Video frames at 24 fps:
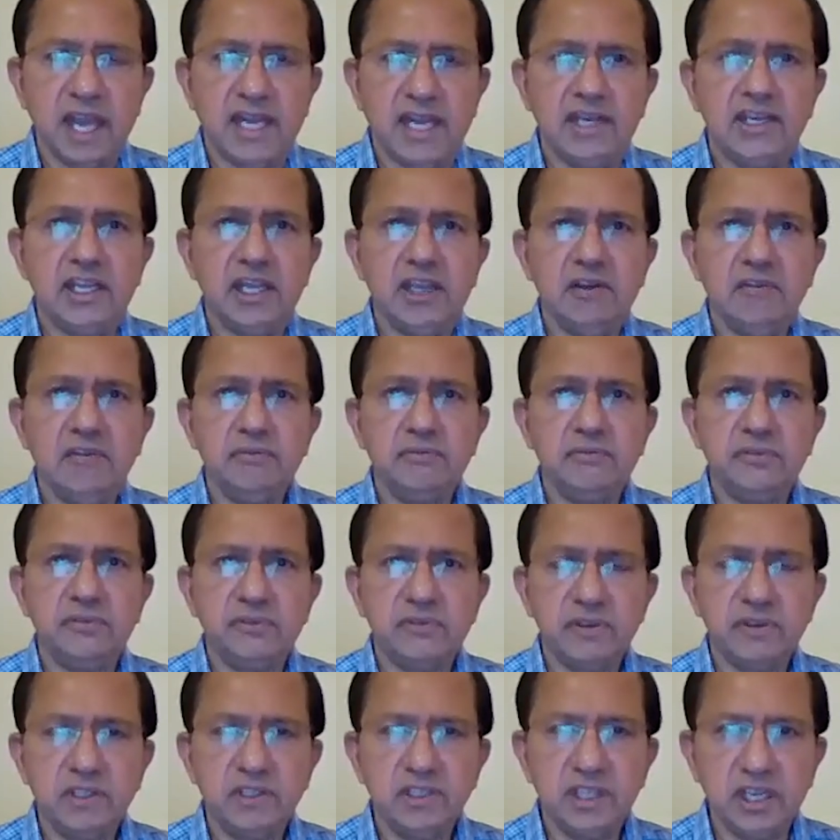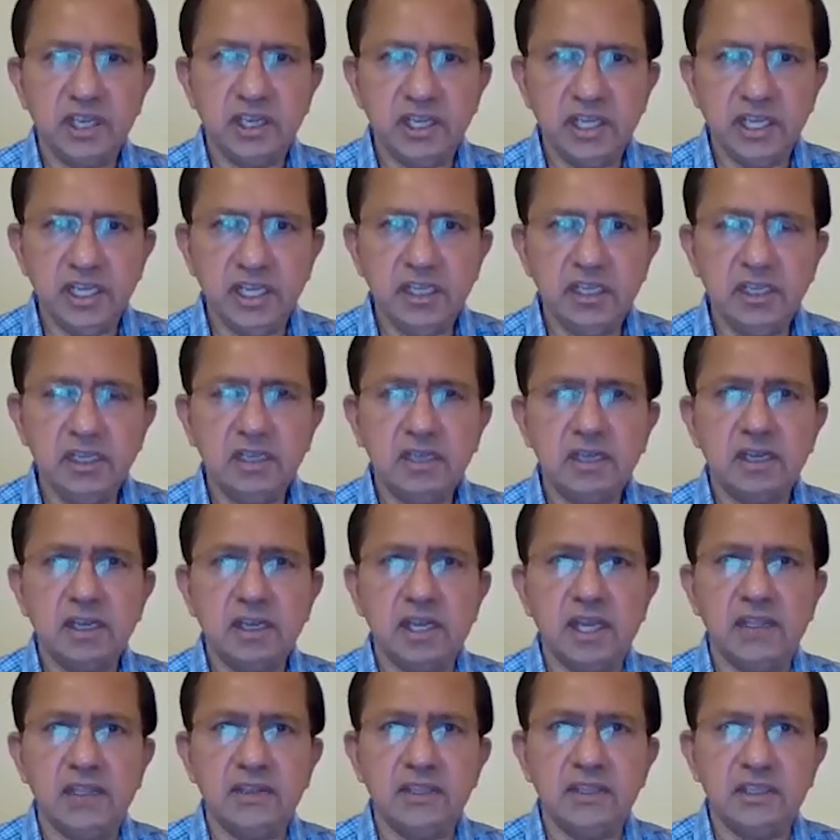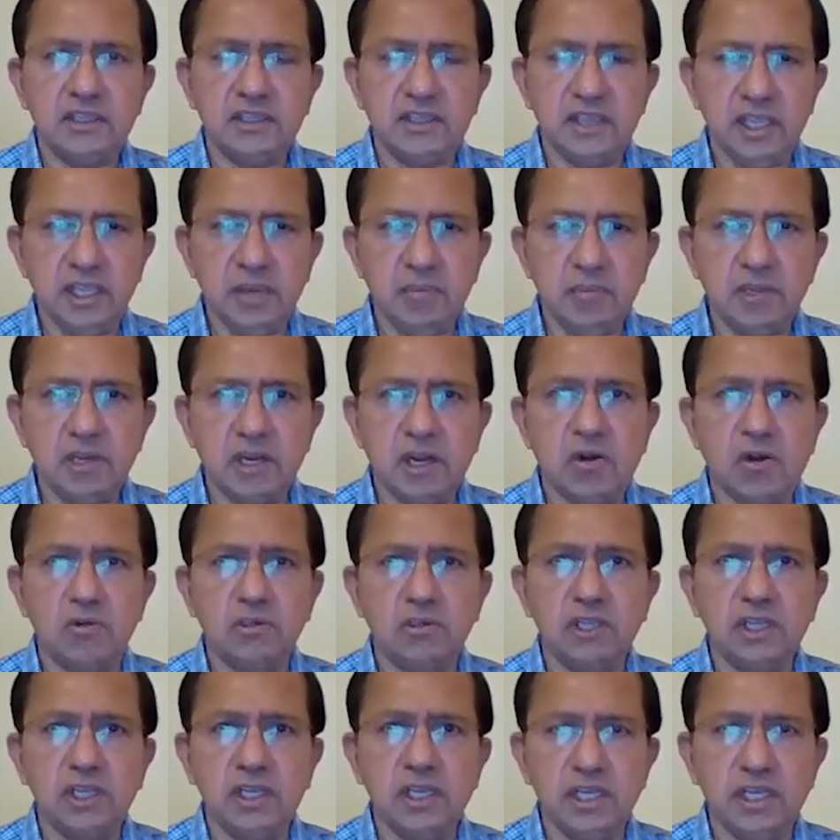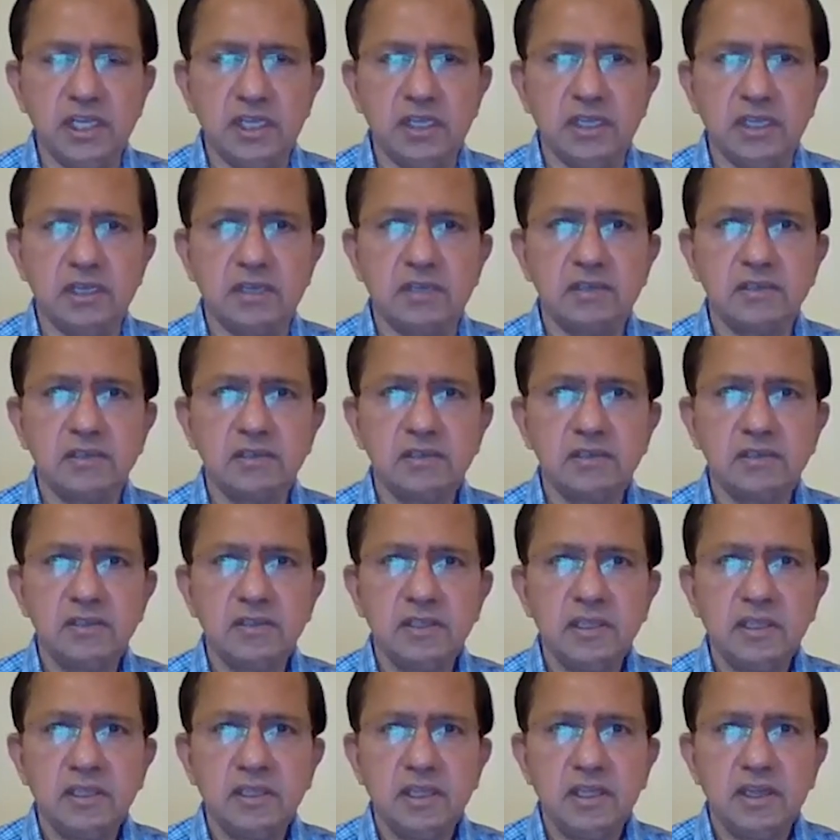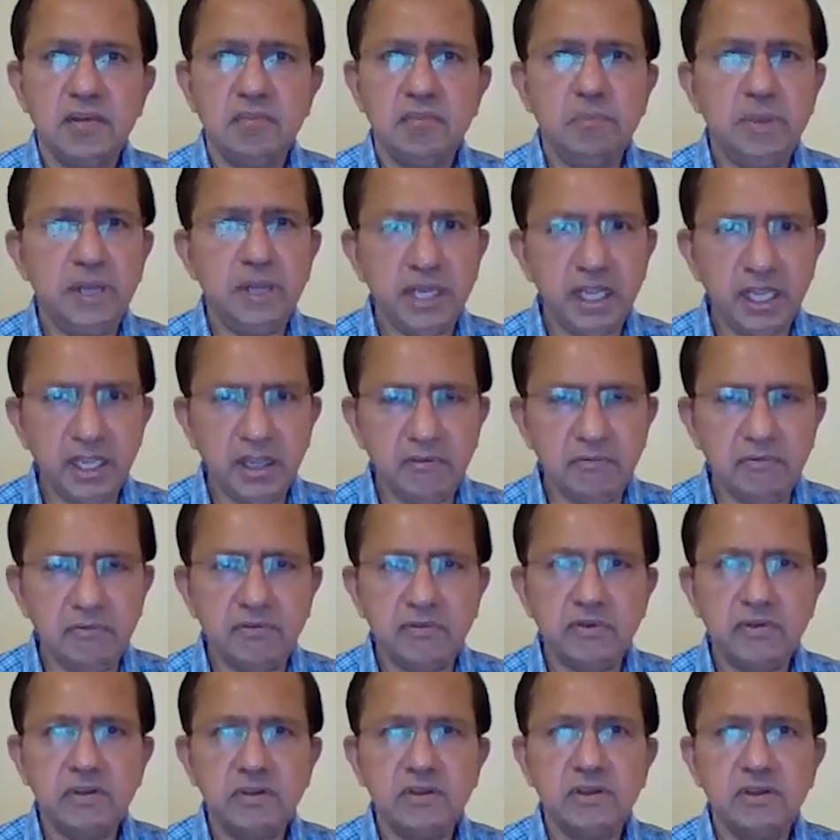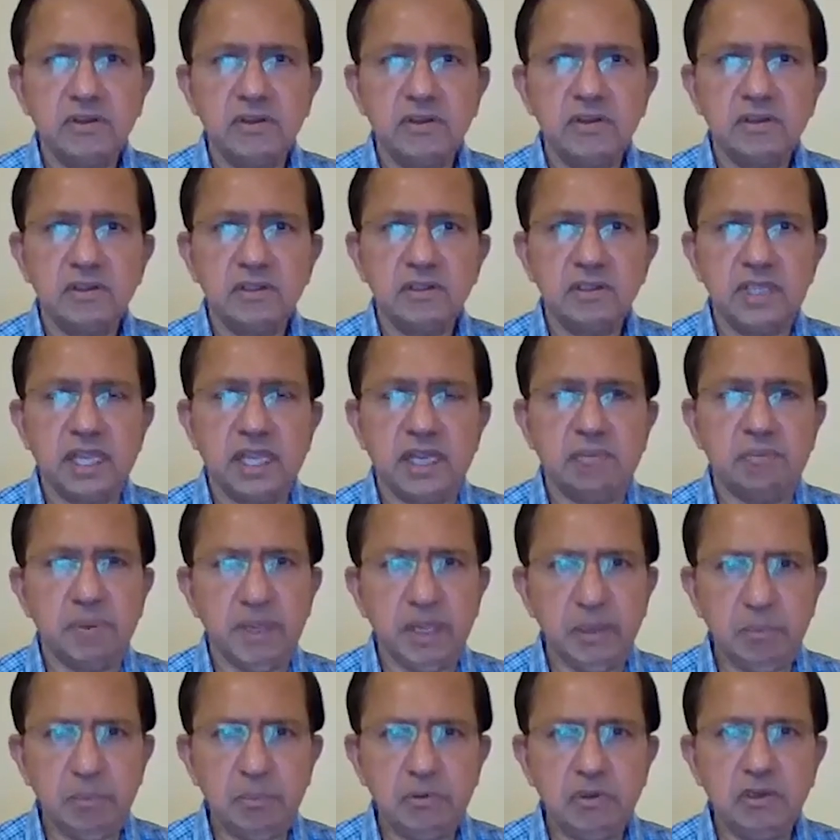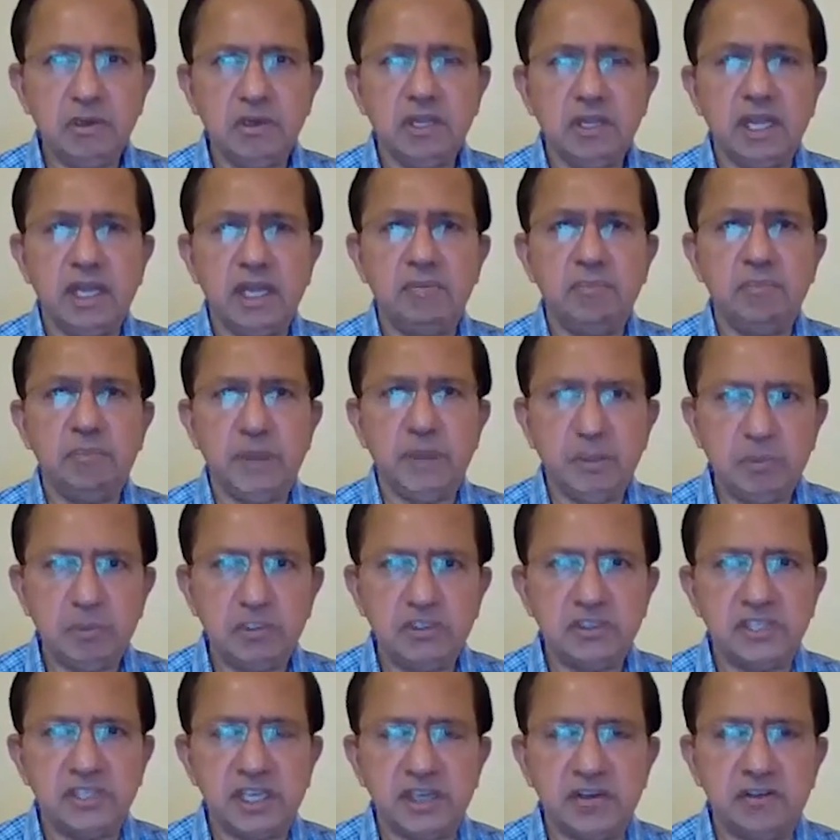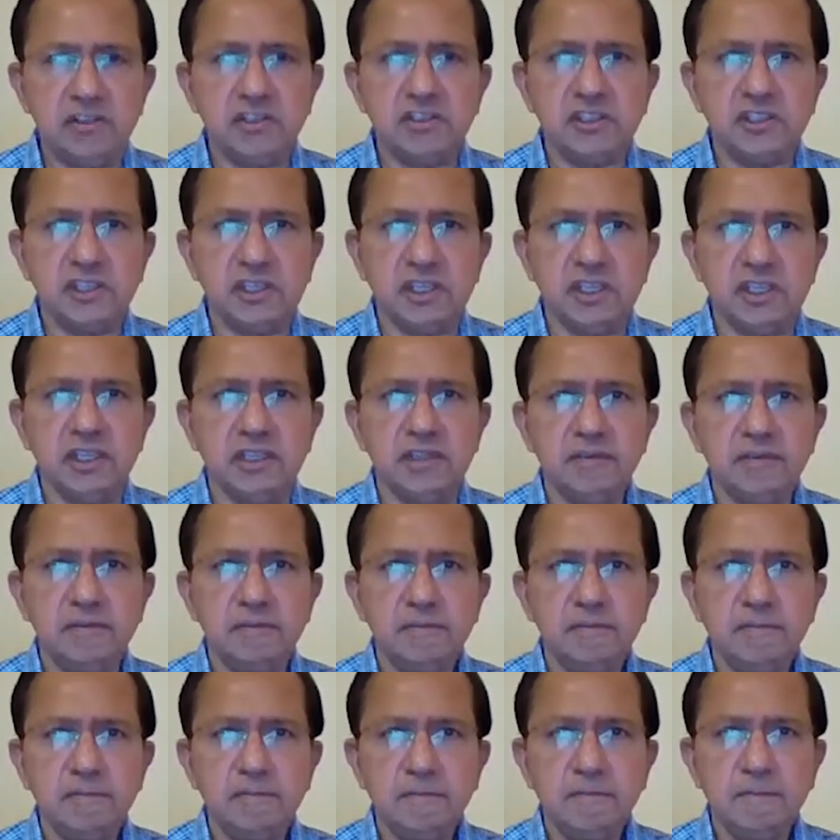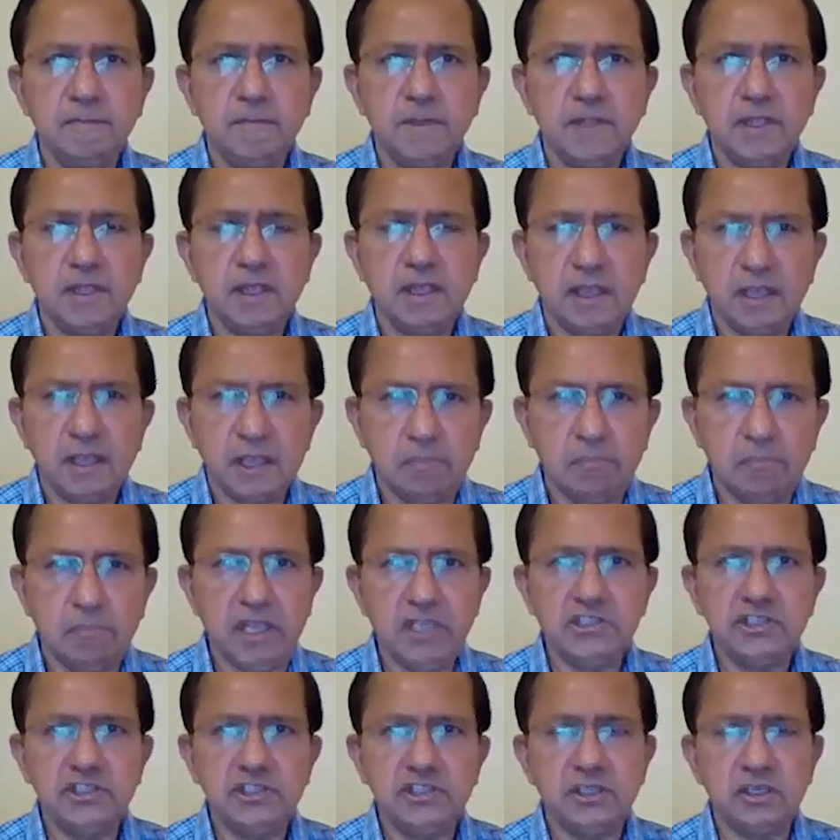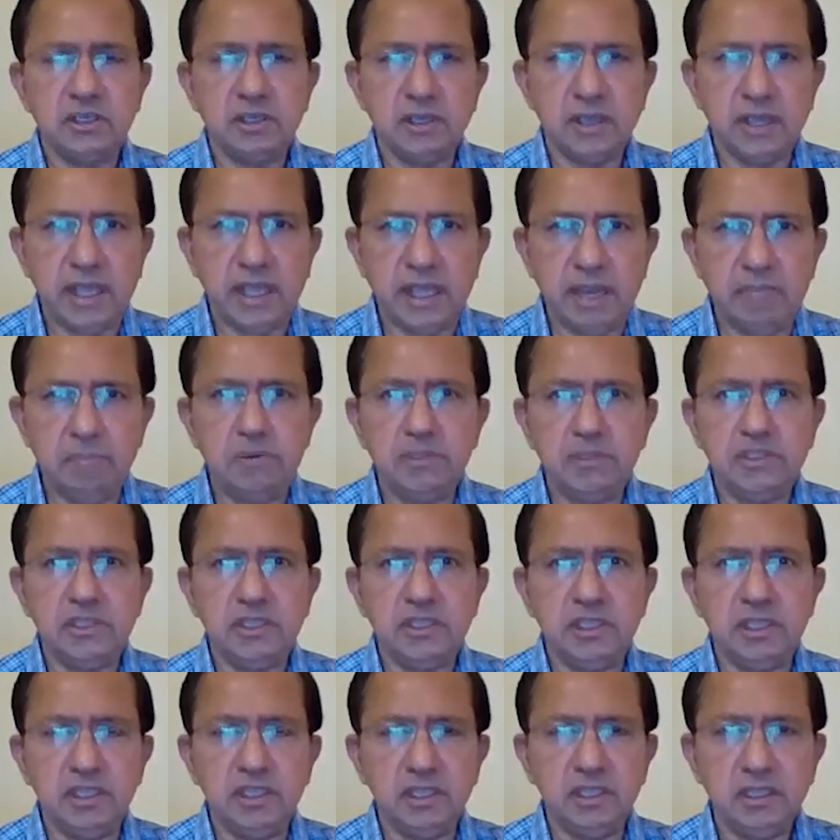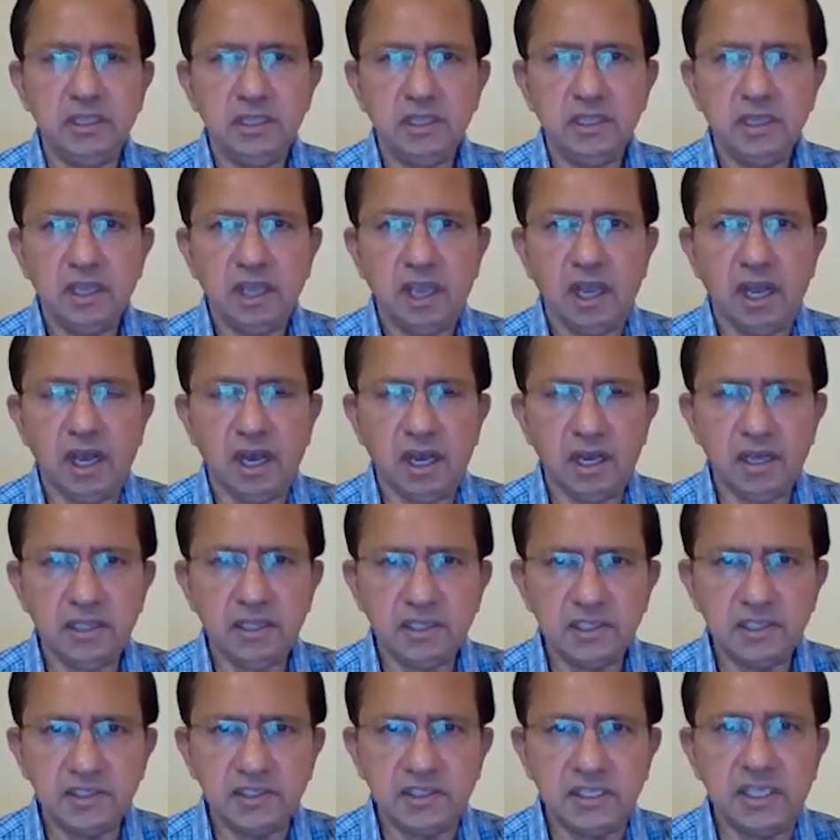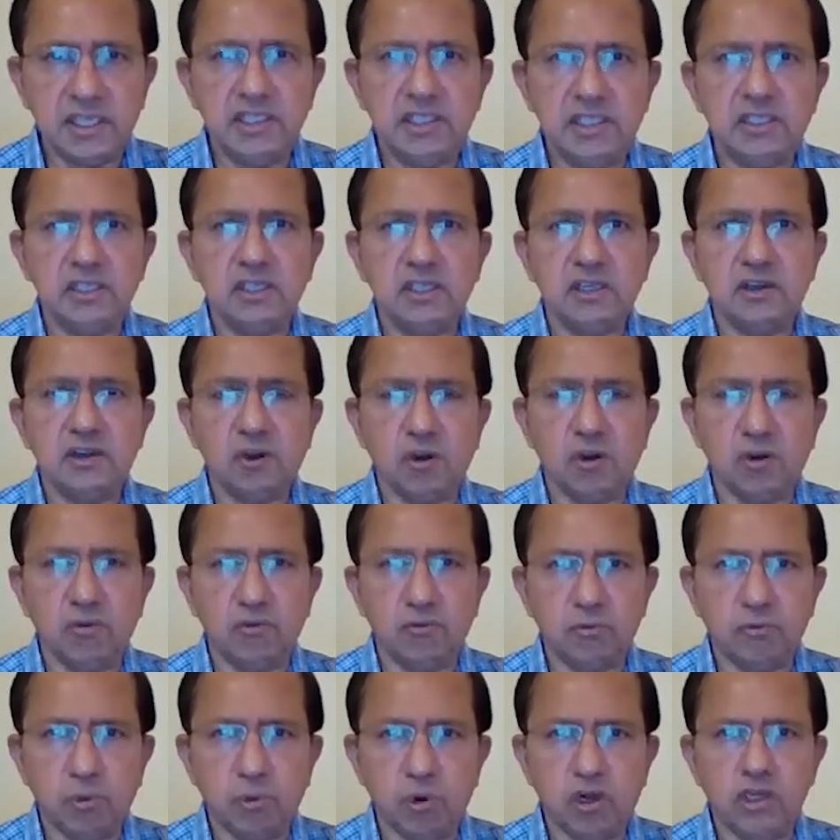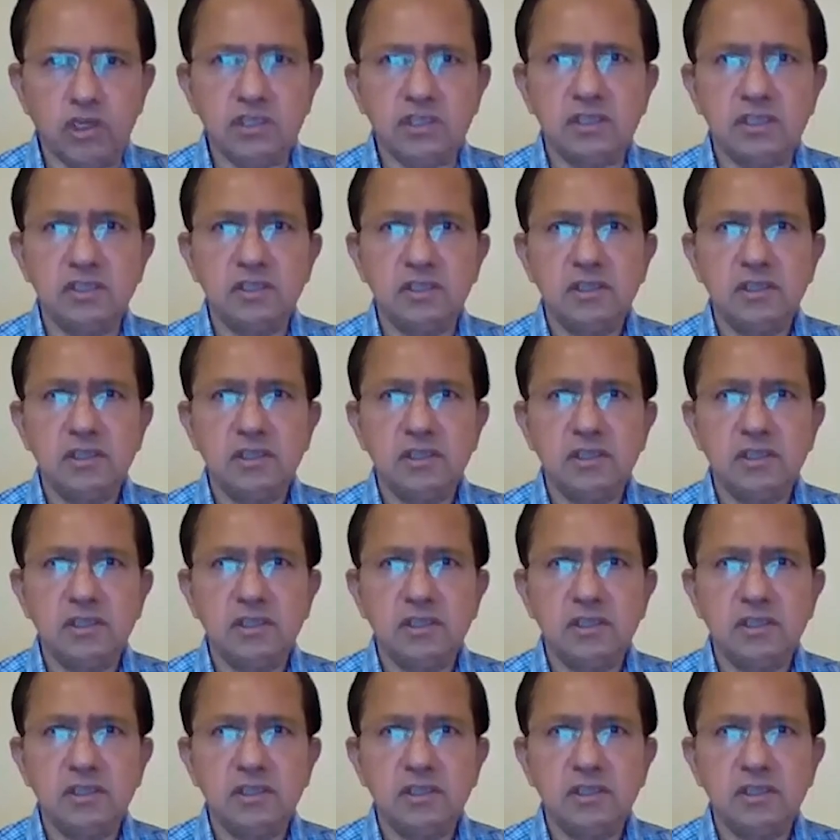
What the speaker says: And if the leader and the team around the leader believe that people and people centricity, compassion, empathy are the center of what